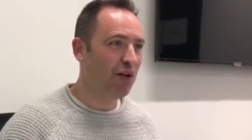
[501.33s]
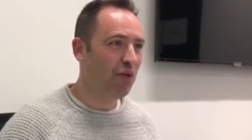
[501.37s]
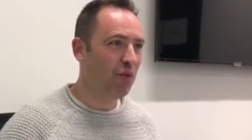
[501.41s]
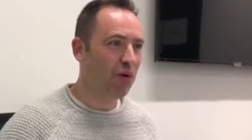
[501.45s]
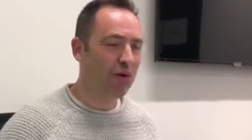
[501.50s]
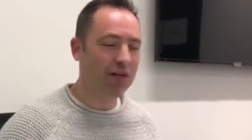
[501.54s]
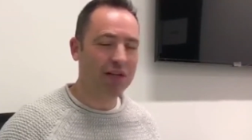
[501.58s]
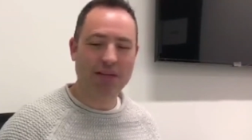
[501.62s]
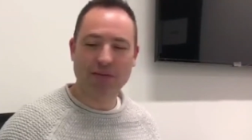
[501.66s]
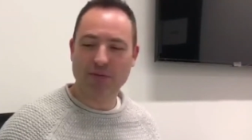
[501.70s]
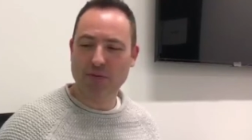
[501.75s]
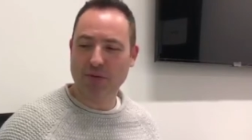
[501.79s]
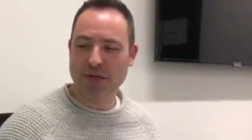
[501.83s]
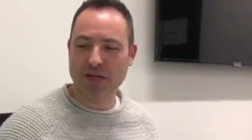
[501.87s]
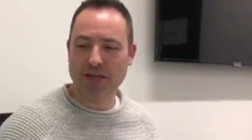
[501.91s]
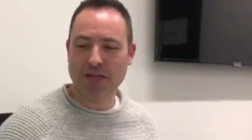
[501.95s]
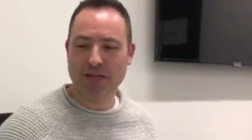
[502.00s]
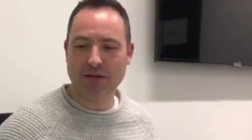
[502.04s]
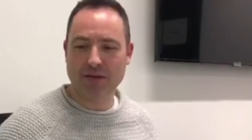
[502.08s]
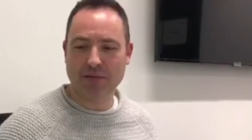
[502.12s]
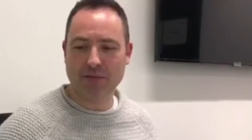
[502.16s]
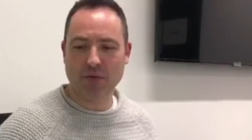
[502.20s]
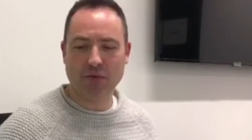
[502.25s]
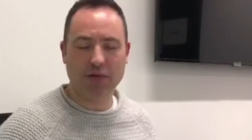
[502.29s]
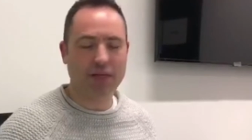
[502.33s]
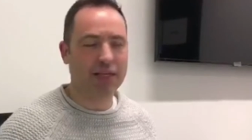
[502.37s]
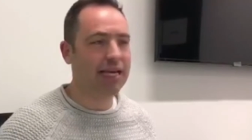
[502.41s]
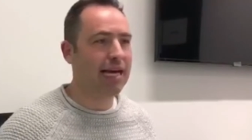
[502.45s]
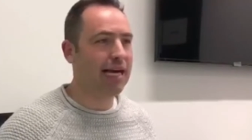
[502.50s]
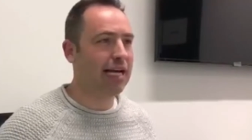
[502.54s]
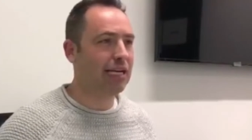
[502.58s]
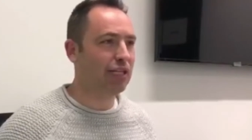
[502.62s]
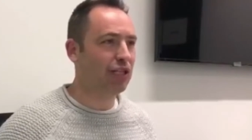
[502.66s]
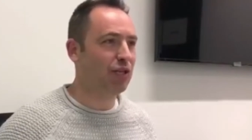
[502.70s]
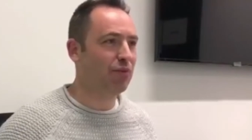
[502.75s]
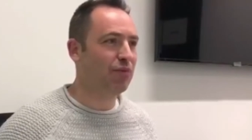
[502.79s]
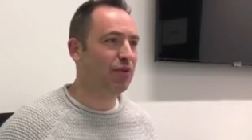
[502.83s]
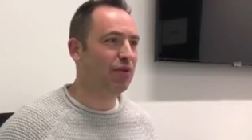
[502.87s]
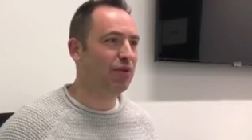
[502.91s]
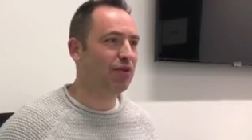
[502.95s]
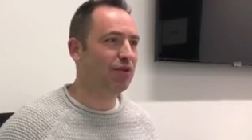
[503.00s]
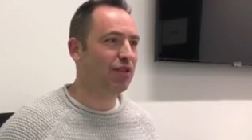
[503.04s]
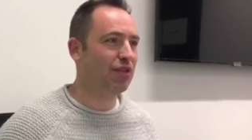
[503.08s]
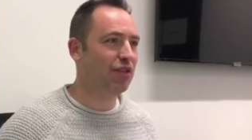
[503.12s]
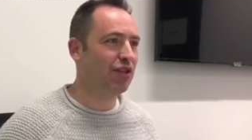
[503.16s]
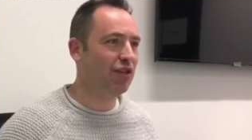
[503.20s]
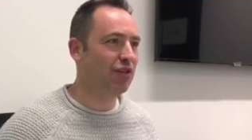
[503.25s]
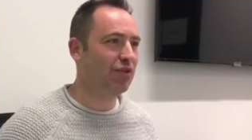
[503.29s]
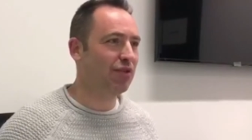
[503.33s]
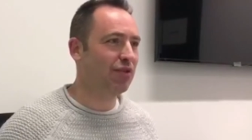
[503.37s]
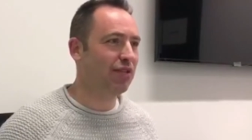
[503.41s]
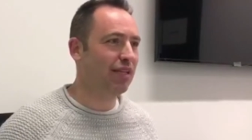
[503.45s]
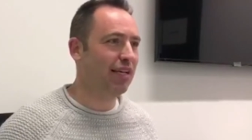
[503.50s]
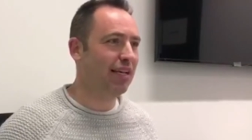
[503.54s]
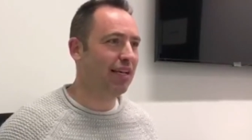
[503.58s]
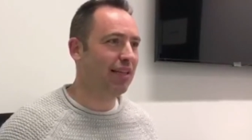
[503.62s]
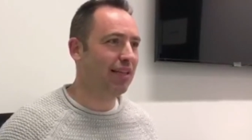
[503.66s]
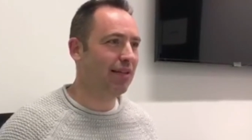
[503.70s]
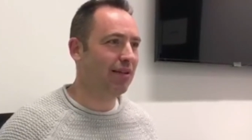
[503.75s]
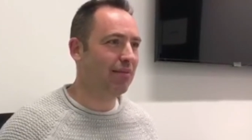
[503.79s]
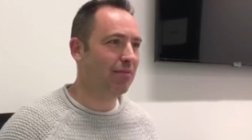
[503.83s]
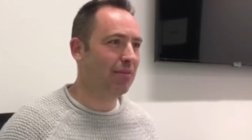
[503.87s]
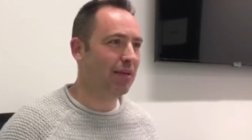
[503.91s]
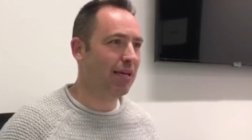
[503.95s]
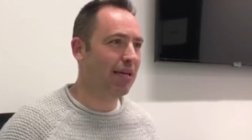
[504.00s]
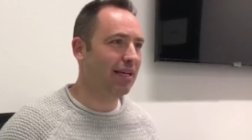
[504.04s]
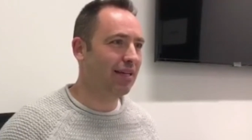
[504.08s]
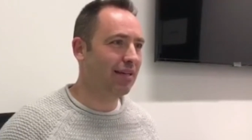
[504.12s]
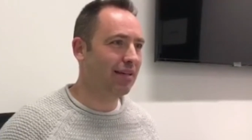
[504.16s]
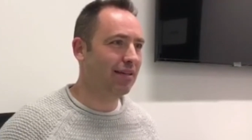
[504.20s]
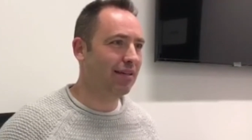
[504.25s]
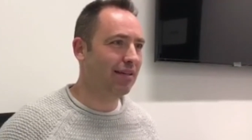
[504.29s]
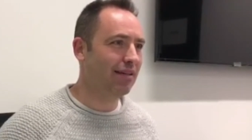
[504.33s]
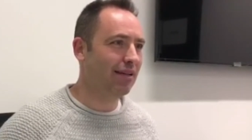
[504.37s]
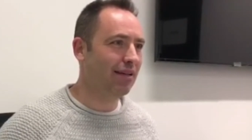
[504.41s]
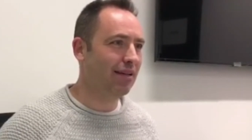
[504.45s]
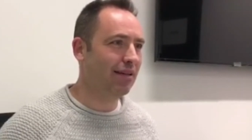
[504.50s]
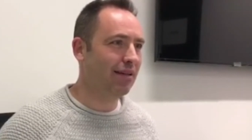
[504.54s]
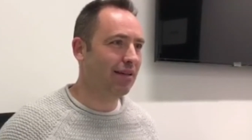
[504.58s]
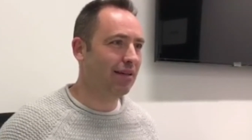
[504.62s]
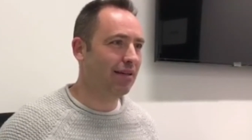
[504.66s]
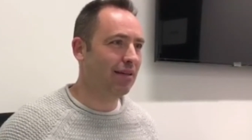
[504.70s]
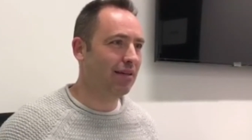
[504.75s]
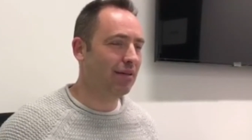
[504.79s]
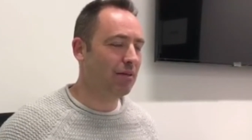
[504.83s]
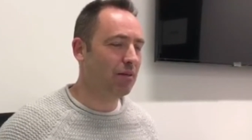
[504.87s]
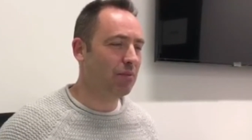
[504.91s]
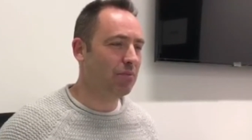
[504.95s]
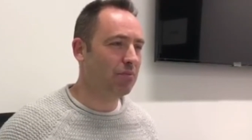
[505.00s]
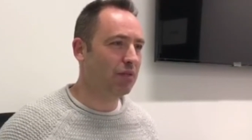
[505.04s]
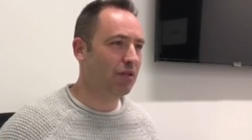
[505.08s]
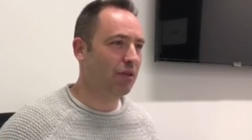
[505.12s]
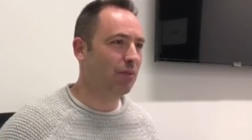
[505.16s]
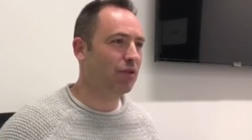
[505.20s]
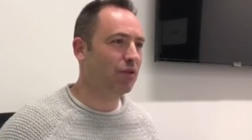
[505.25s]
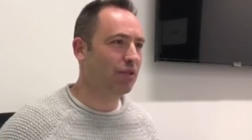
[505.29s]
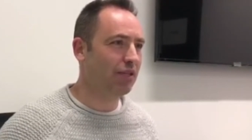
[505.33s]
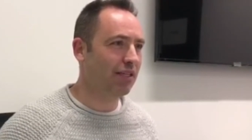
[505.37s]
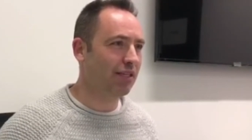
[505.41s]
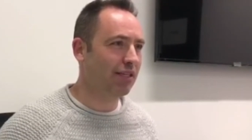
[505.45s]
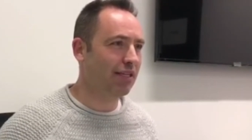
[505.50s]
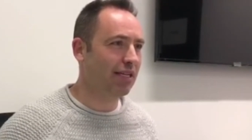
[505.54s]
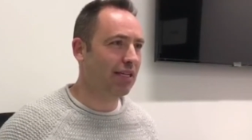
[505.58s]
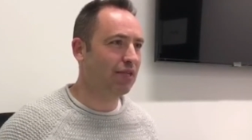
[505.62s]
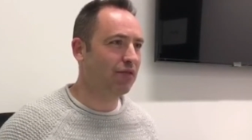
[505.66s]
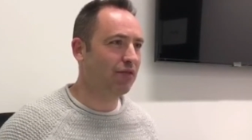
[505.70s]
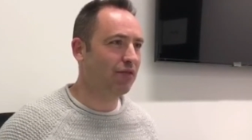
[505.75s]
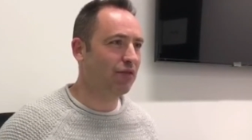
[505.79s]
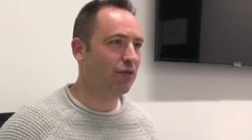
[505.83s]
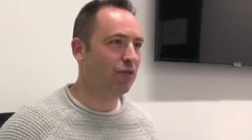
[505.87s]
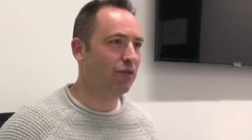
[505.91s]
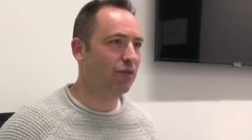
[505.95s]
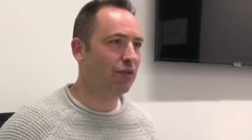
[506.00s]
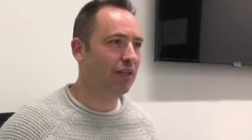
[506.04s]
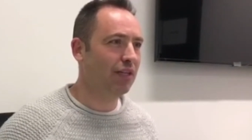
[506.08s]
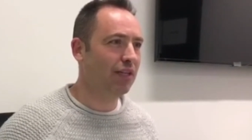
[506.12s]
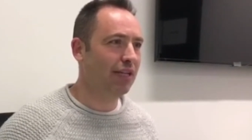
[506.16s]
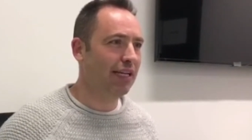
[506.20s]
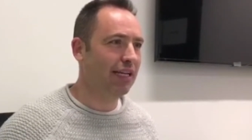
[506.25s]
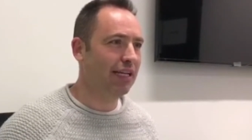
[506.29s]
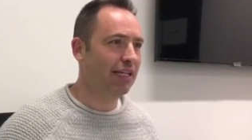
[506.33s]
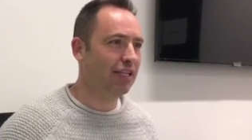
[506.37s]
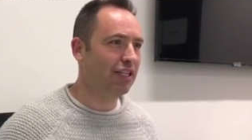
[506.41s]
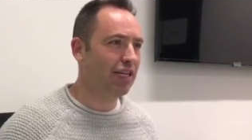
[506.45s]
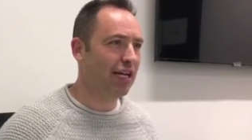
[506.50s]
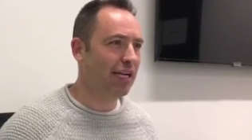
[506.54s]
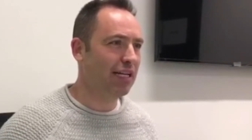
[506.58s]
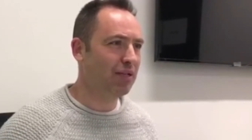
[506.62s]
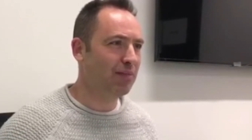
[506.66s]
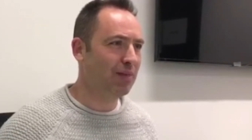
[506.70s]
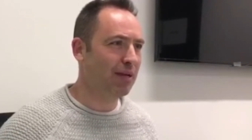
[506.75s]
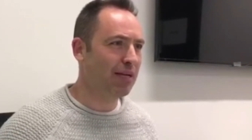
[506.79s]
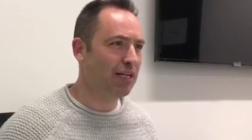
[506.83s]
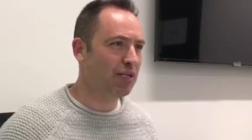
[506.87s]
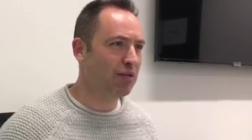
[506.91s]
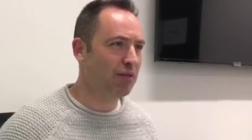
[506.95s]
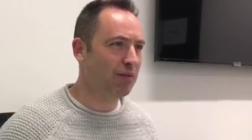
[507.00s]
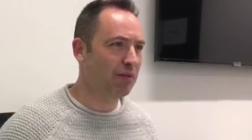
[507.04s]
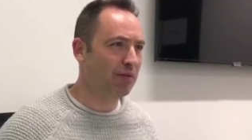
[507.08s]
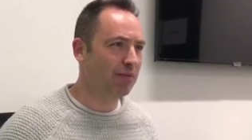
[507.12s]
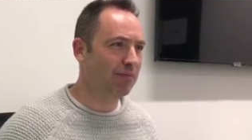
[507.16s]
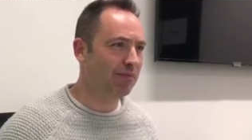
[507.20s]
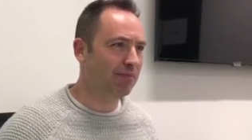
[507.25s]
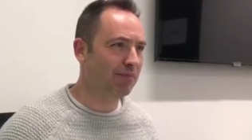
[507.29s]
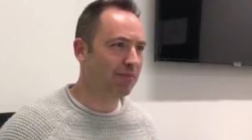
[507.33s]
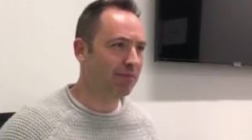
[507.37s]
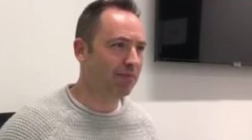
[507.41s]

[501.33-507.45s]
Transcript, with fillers: What are what are the what are the attributes that you see that make uh, someone successful in change management?